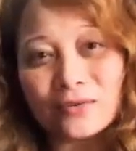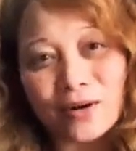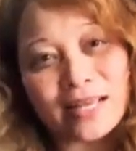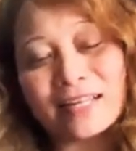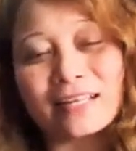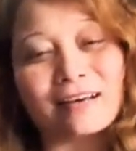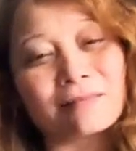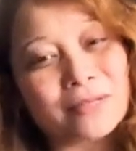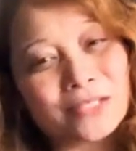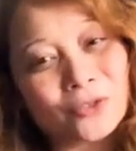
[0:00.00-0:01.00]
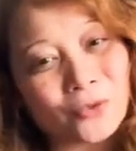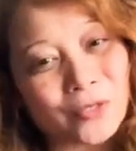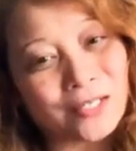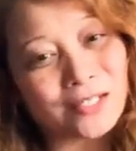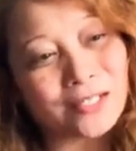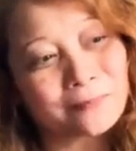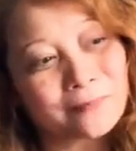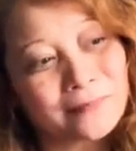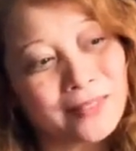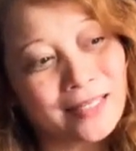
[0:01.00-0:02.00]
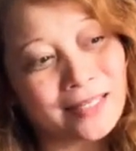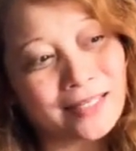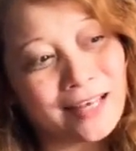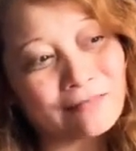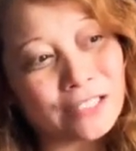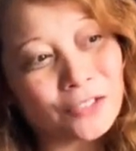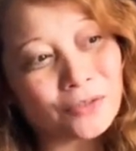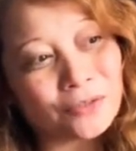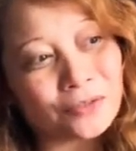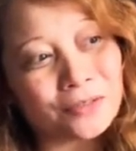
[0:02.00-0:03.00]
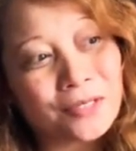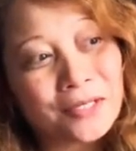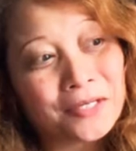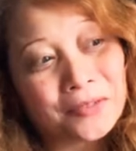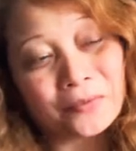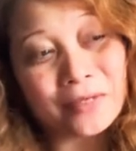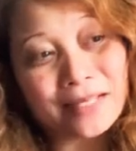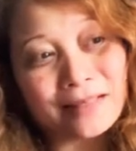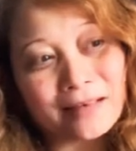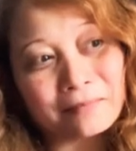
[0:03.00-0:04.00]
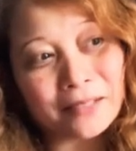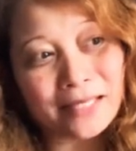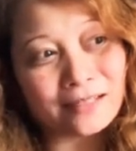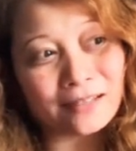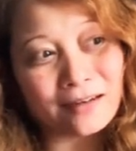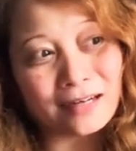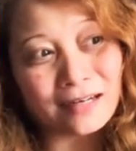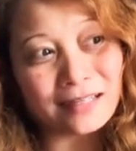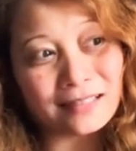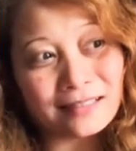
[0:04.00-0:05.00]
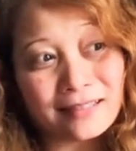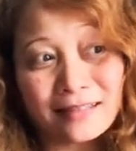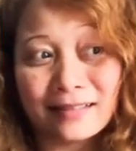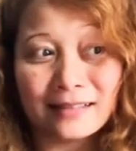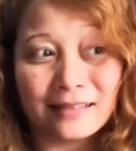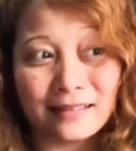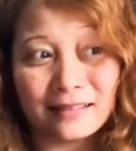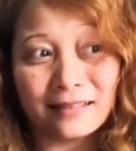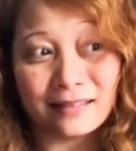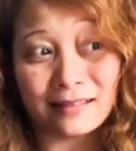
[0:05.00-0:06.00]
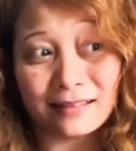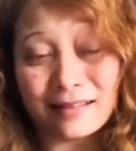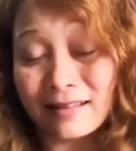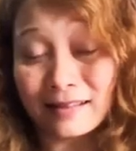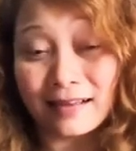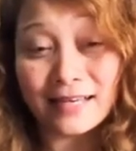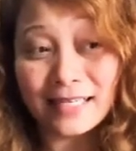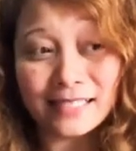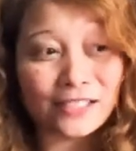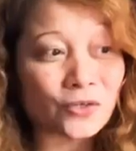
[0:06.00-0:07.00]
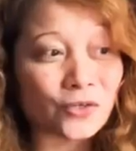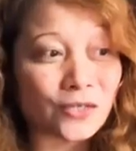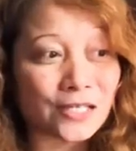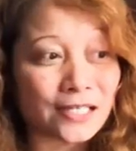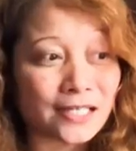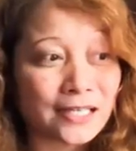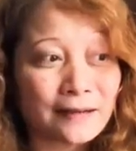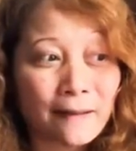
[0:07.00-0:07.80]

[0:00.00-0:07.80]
writing on my journal and having to read them later on in the night or